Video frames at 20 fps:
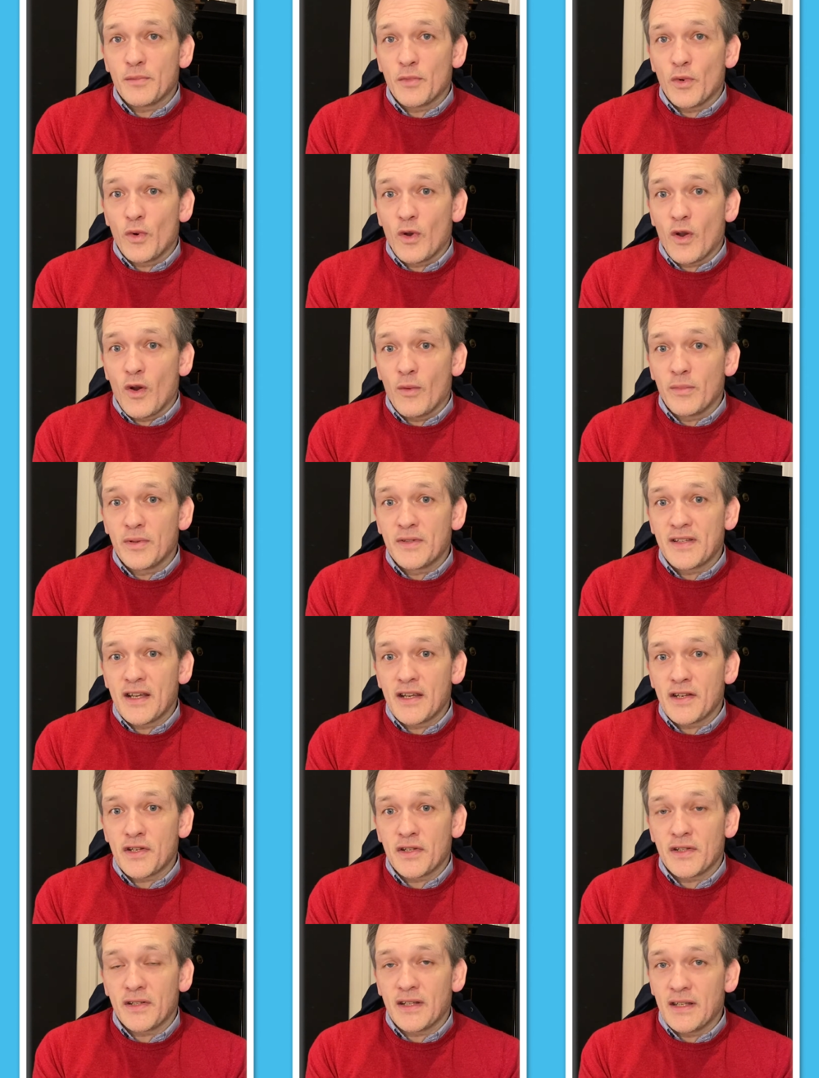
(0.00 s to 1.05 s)
more
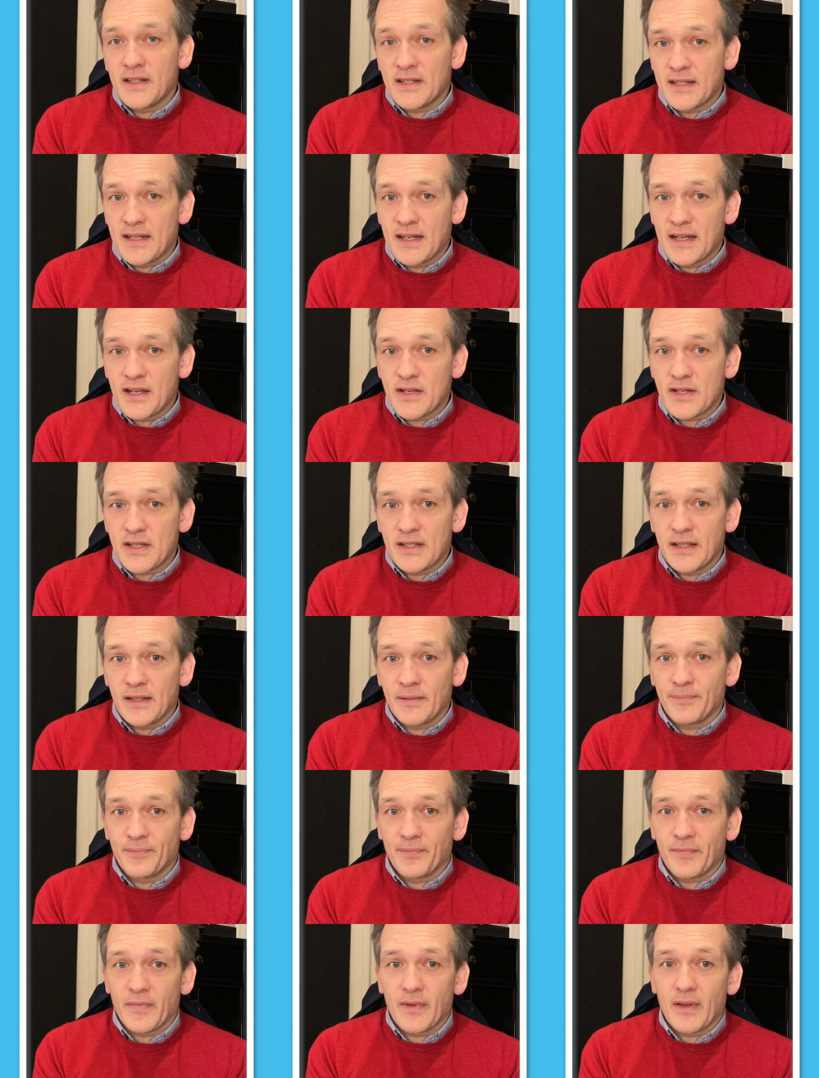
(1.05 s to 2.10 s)
competition internationally.
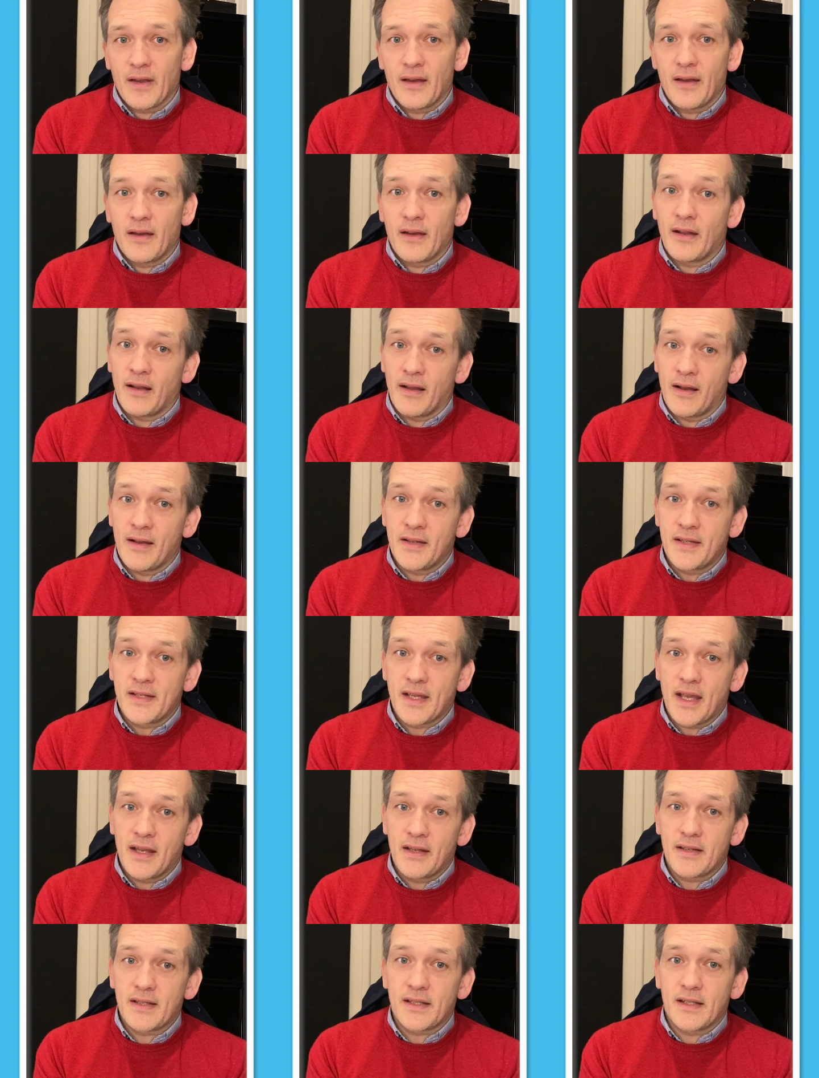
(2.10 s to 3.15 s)

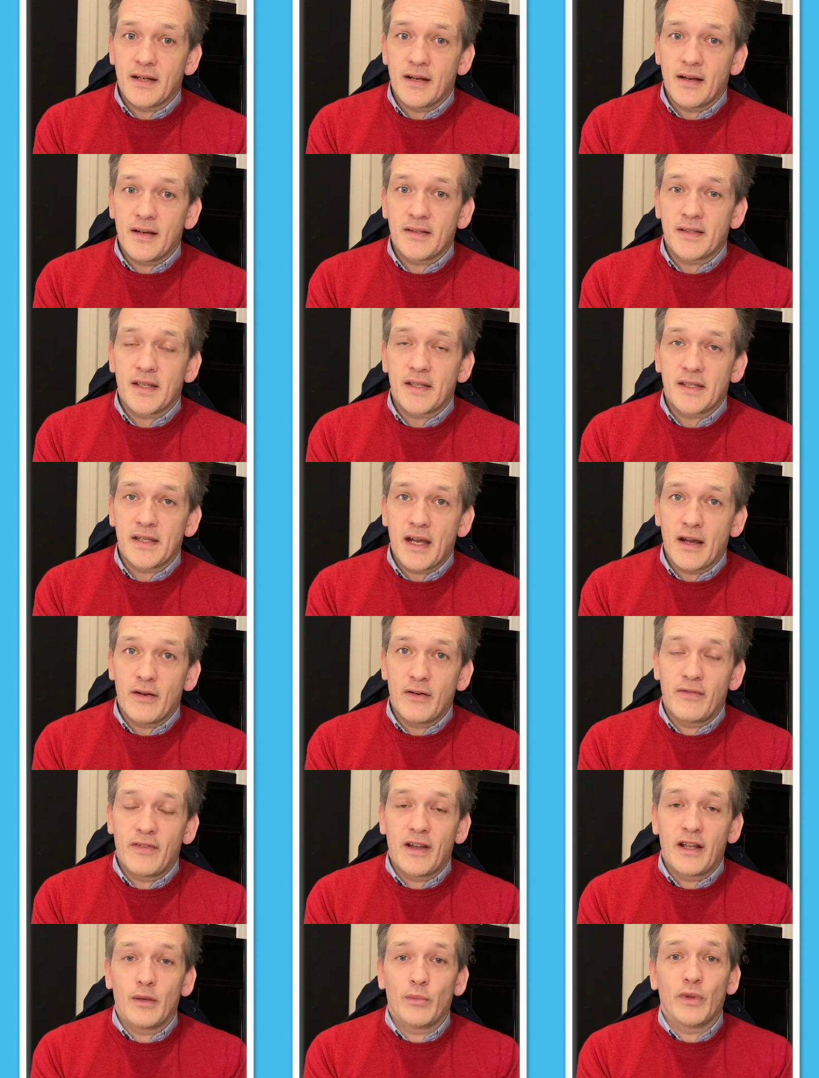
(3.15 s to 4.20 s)
Lionsgate Stars is now
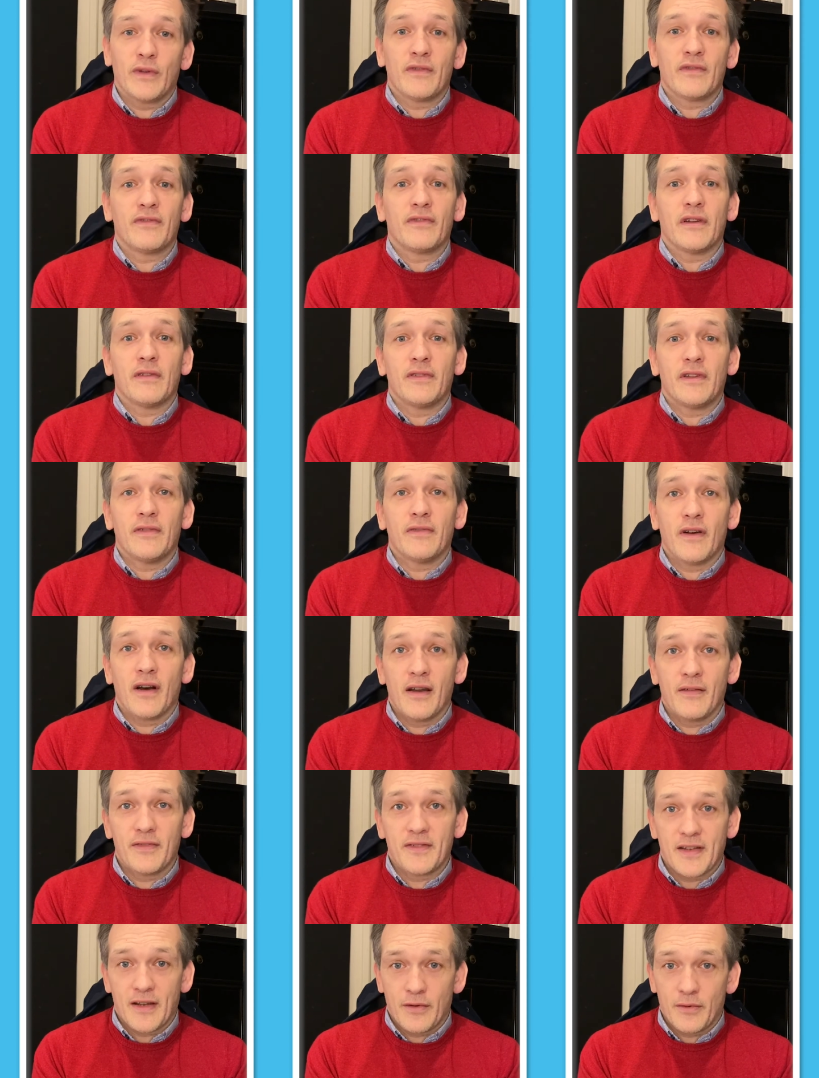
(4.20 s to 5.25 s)
available in 55
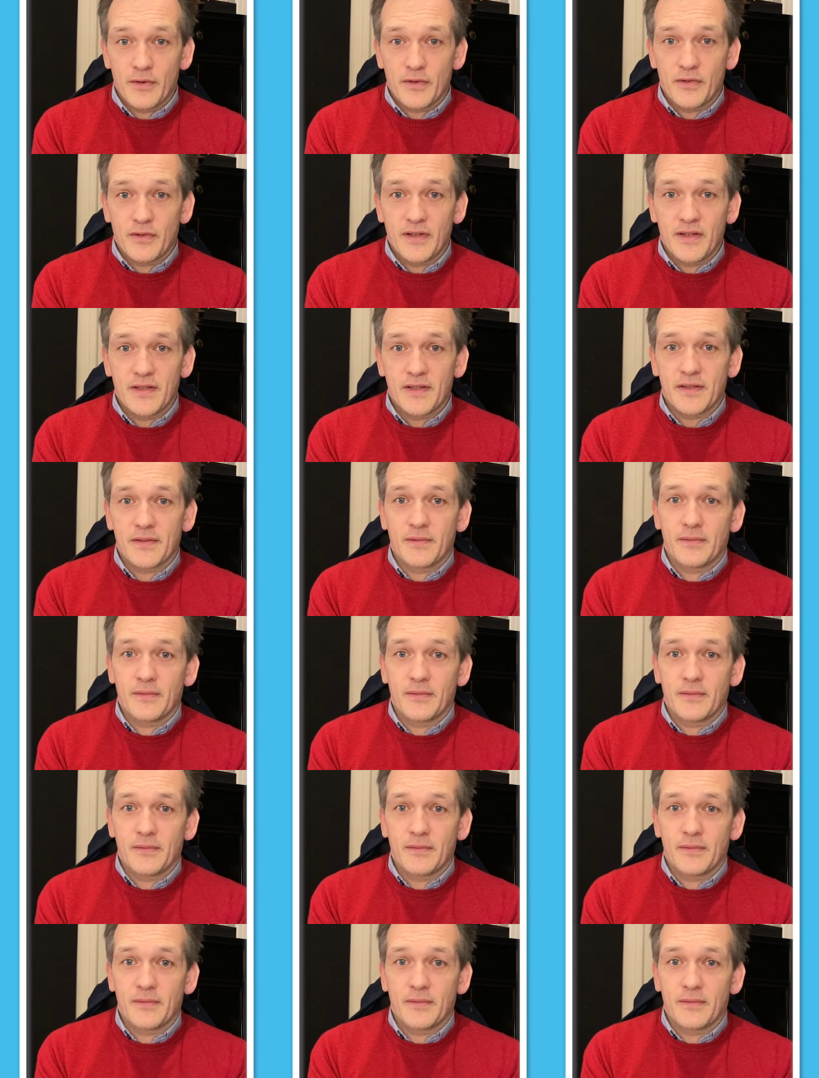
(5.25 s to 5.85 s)
territories